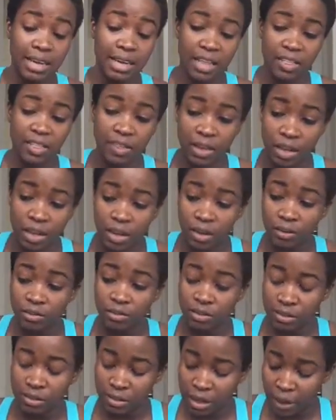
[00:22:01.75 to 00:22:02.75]
and I think
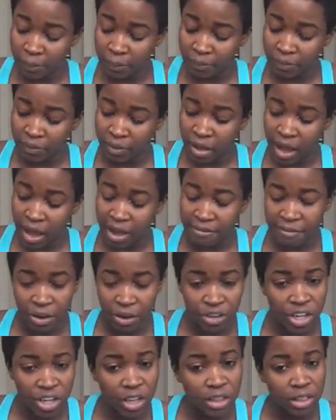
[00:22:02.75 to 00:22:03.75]
I
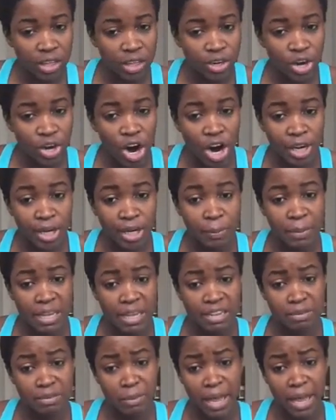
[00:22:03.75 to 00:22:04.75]
found it a little harder
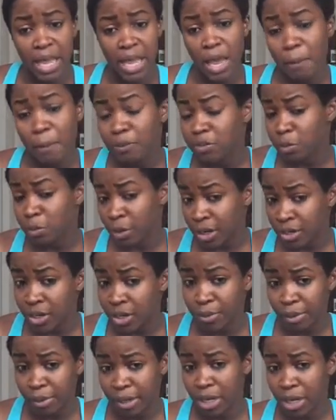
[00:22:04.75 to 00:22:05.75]
because my hips weren't
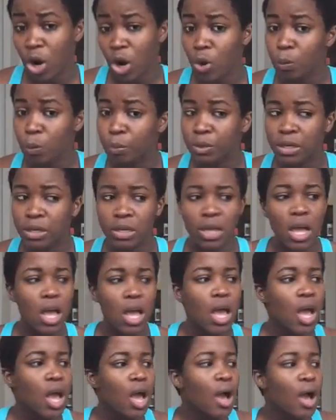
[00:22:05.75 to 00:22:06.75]
already open.
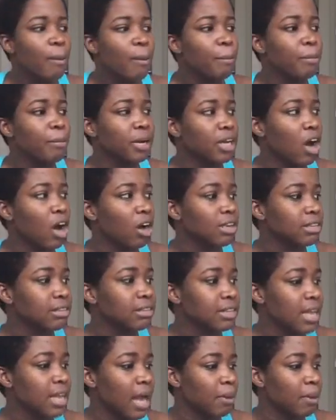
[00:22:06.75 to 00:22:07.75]
But
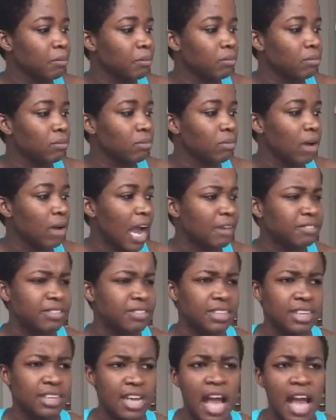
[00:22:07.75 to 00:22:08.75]
honestly, I've
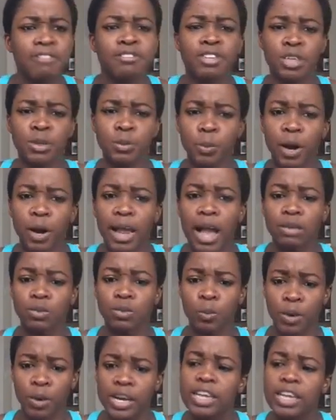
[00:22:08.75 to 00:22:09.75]
seen it. I've done workouts
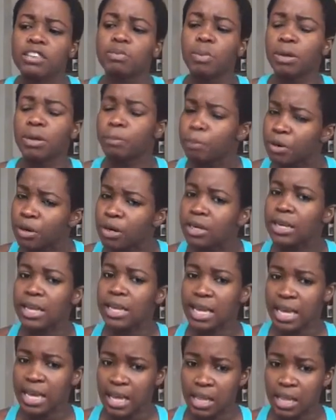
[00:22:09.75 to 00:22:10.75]
where it's being put
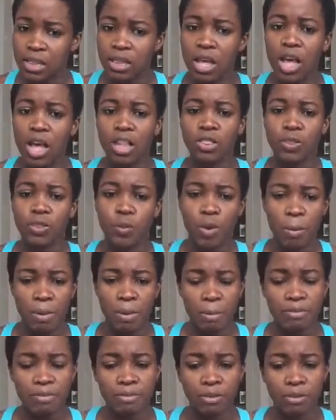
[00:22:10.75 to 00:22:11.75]
in the
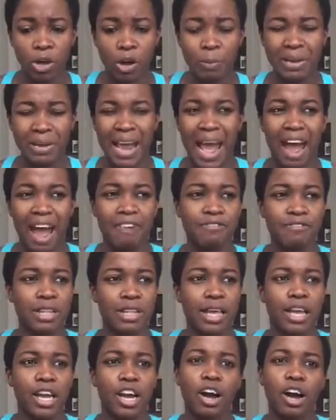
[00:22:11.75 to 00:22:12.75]
warm-up flow, but after
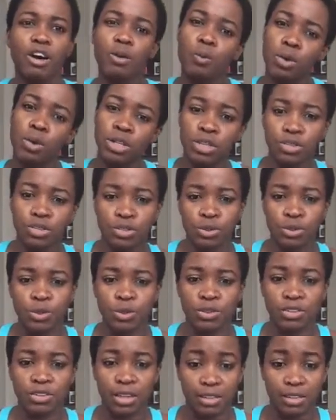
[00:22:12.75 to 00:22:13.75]
like 1 or 2
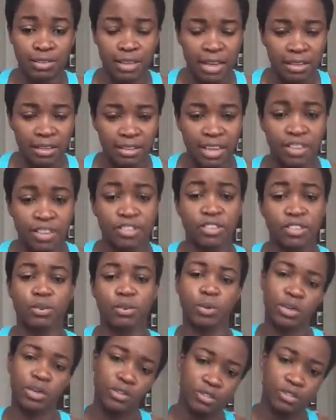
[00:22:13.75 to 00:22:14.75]
sun salutations
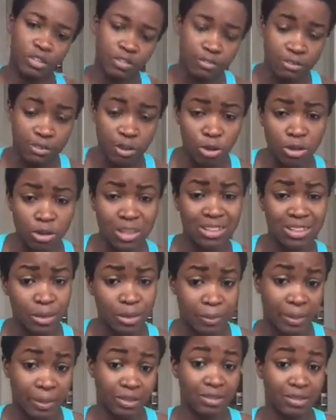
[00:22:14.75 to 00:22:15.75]
where you just float a little
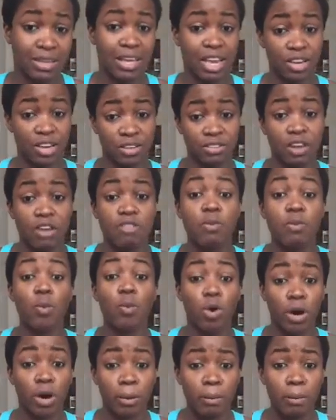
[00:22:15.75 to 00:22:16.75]
bit to get yourself
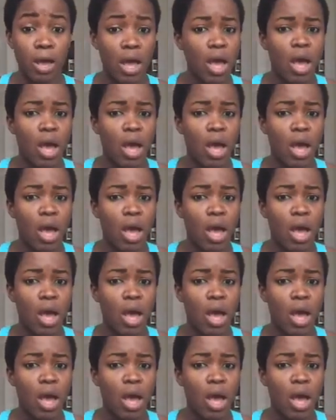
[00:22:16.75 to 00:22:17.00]
warm.